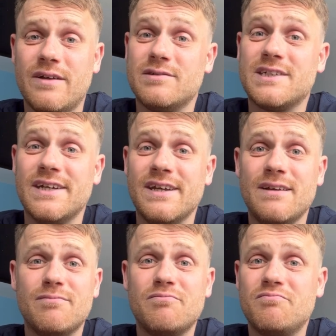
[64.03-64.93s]
you'll
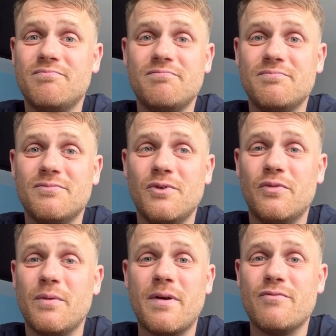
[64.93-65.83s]
see
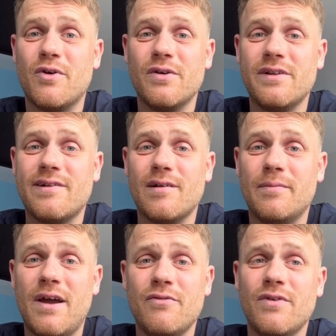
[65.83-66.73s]
nothing went right on this job.
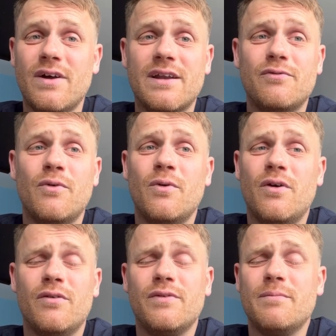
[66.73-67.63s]
Everything I had thought
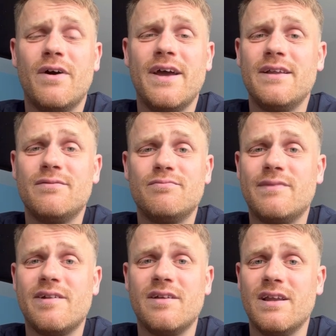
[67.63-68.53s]
of in my head
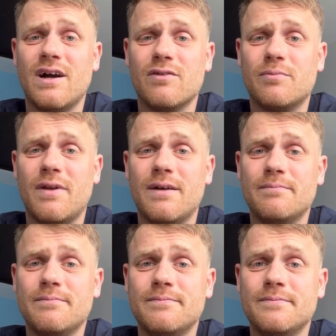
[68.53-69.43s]
just didn't go to plan.